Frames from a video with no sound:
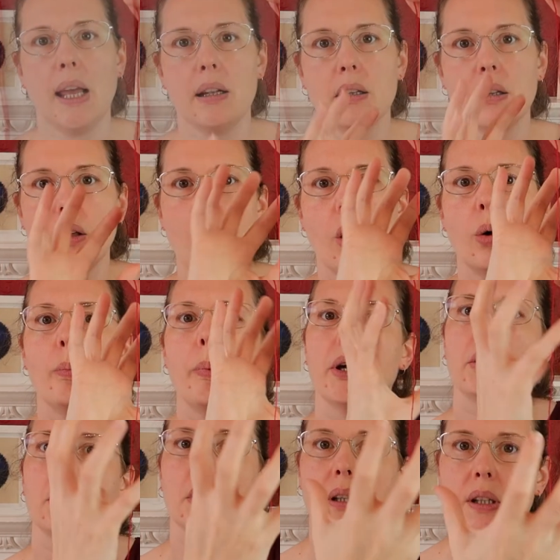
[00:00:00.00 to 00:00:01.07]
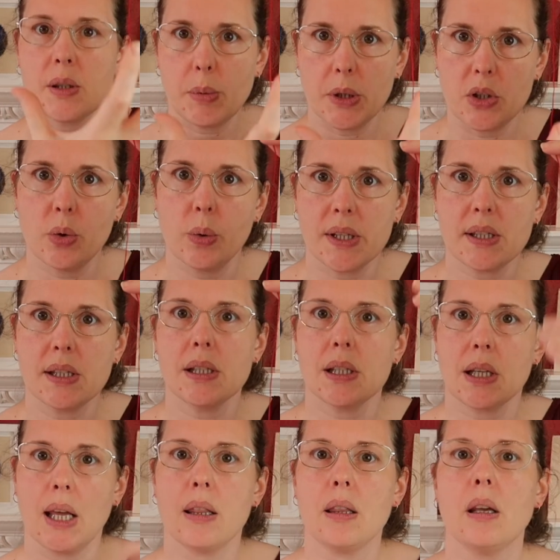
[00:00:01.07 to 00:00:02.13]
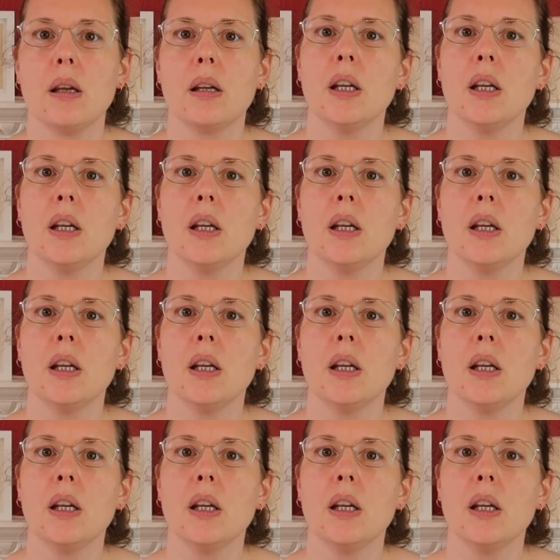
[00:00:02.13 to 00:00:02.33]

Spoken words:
the whole bundle has been twisted together